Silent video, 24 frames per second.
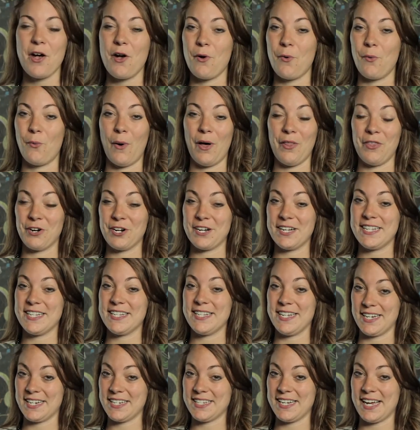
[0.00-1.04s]
Whether it's
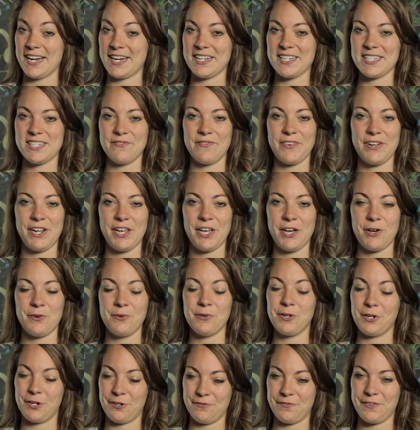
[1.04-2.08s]
6 seconds of video
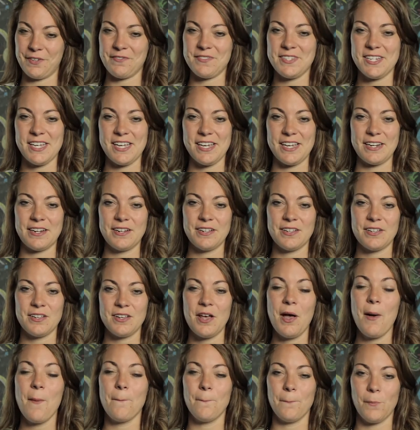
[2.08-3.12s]
or 15,
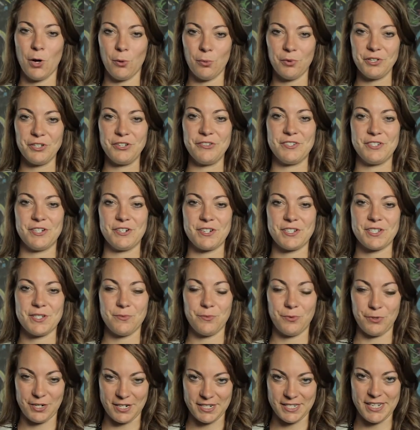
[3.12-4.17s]
mobile users
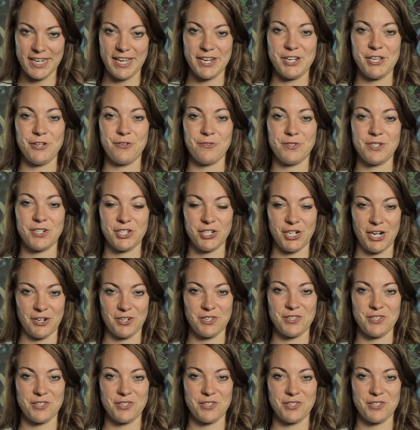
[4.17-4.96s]
will continue to share